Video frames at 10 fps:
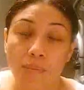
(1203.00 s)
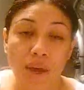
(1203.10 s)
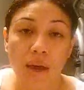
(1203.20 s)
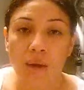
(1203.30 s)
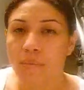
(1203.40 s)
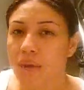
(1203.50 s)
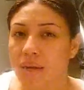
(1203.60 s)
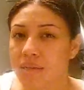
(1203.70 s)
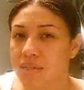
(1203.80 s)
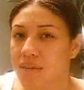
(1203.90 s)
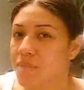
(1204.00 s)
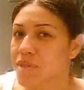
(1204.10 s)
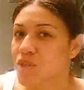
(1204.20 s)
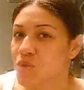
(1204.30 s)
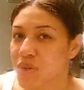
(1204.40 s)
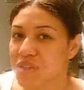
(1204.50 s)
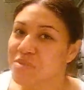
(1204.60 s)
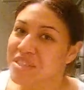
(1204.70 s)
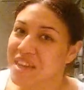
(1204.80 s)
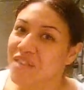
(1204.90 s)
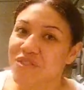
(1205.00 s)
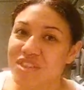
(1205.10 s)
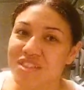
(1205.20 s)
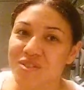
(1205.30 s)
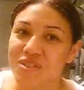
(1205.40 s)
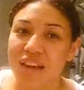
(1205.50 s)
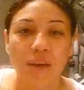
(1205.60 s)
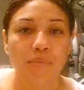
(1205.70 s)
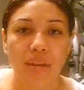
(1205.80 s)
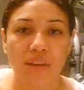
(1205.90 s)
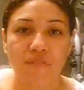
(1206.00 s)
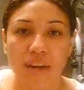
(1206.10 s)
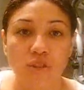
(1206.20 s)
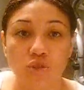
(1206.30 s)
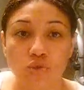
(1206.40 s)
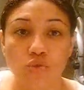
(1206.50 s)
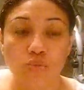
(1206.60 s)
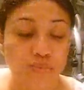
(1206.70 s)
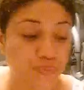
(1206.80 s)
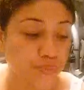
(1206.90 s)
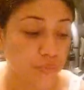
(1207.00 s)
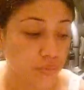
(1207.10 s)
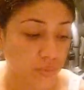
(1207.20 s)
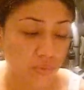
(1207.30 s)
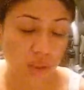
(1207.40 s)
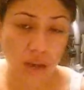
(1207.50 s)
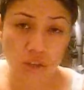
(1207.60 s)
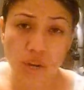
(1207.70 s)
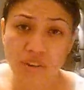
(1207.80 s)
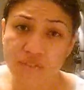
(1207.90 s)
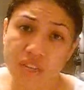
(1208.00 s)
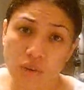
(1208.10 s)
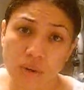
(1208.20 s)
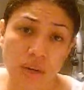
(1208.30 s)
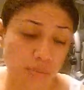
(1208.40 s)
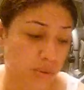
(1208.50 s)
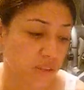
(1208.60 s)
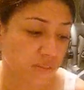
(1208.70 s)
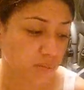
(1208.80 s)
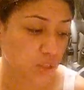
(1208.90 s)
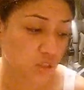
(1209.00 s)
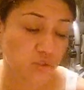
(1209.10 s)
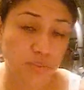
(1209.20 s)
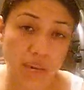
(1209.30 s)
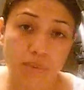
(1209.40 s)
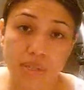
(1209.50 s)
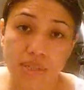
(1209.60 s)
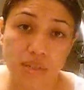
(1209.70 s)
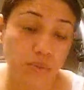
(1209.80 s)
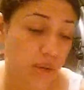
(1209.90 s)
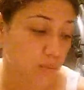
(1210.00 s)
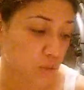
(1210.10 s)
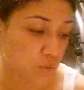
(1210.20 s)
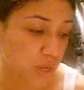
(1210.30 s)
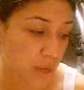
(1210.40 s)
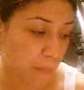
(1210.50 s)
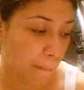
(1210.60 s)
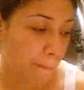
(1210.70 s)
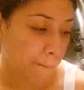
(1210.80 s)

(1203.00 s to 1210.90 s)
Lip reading: I'm not going to say I'm going to do recipes every single day, but if I do, I'll try to video a couple of them so you'll be able to see what I'm doing.